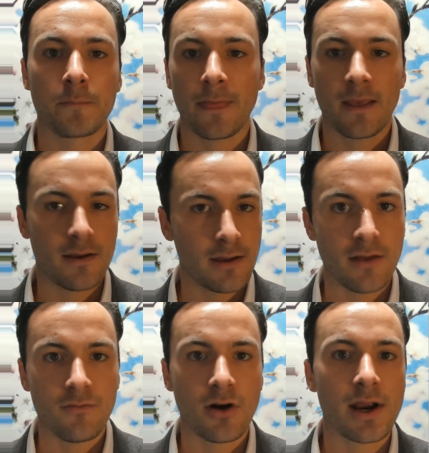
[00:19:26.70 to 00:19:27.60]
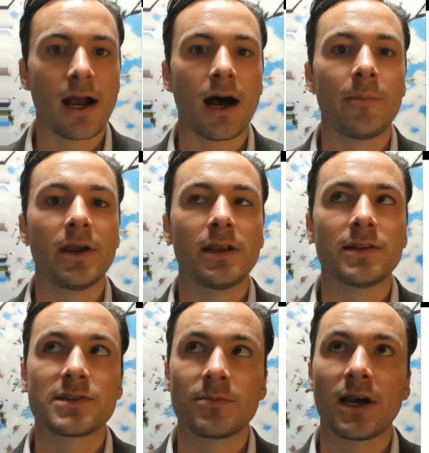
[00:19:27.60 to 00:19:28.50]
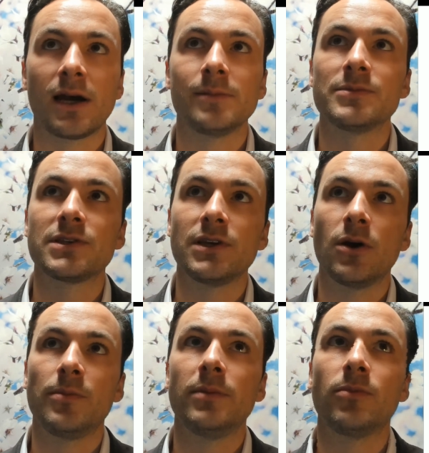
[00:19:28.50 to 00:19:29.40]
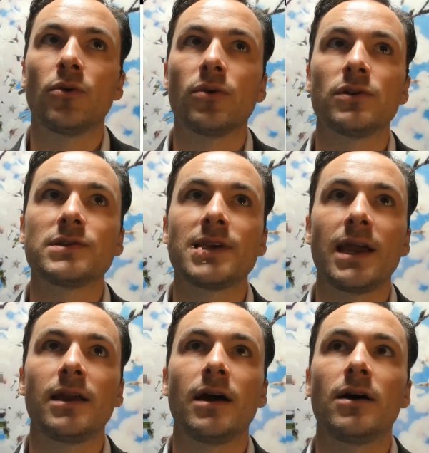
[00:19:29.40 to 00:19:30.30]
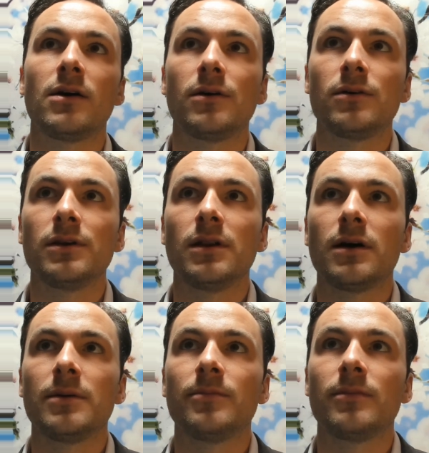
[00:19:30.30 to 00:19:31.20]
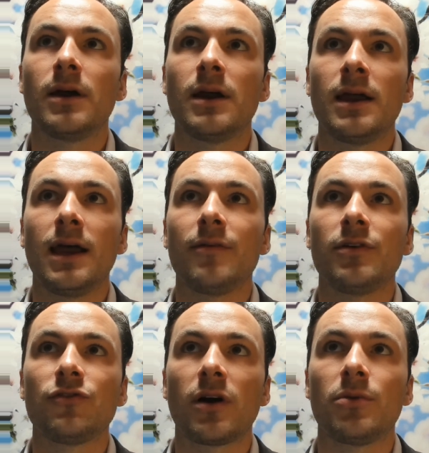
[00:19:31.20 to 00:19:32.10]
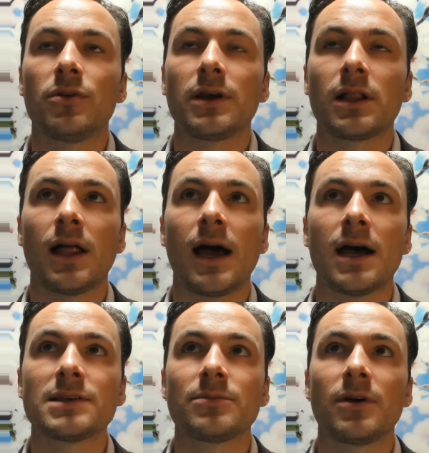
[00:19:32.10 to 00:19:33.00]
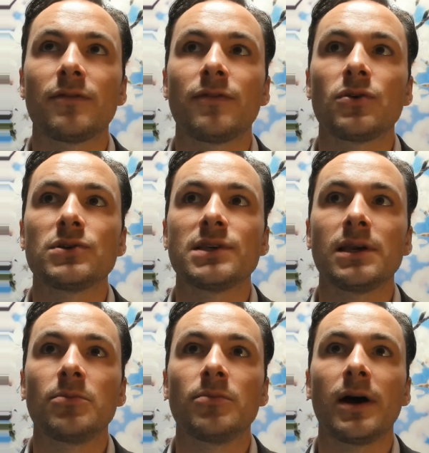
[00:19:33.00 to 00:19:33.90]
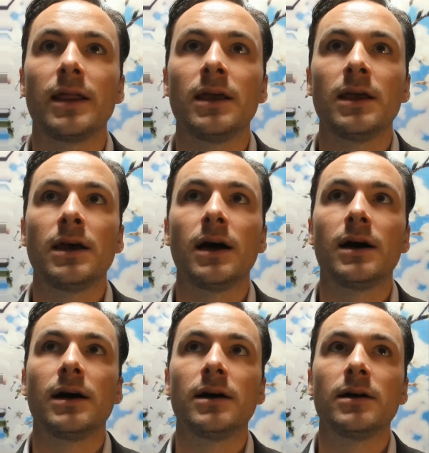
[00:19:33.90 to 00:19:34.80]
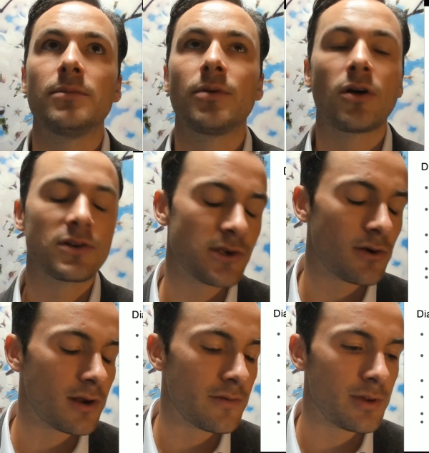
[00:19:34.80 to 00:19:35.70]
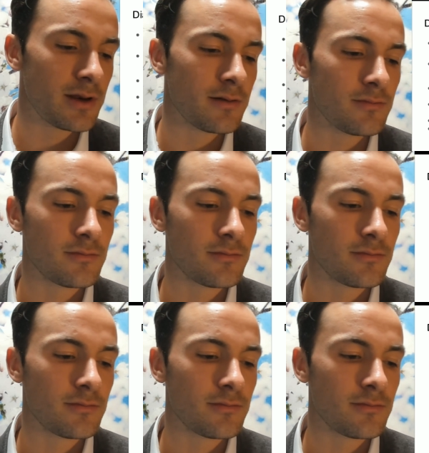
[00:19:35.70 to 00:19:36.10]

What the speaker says: again, very common, and sometimes, people will say, oh, I'm having trouble in class, I'm not focusing, but also I've been,